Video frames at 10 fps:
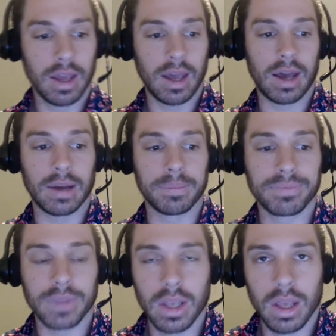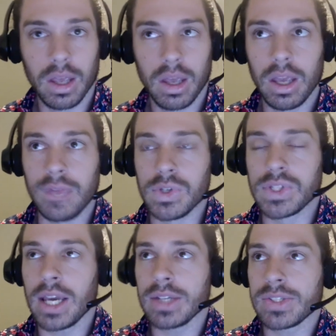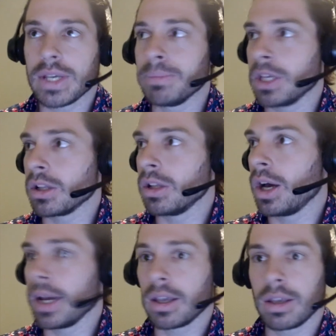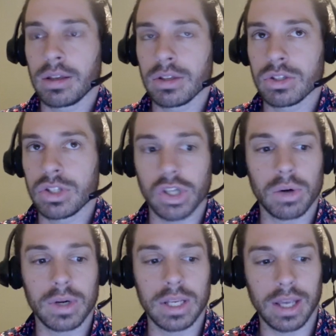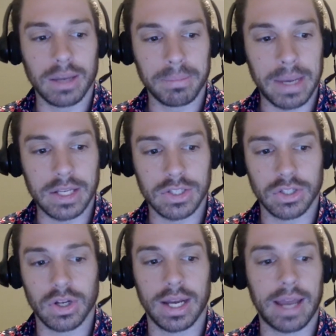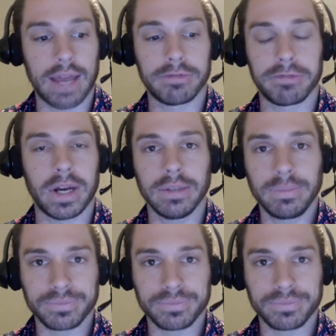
If you take something like "sorry, can't make it tonight, have fun"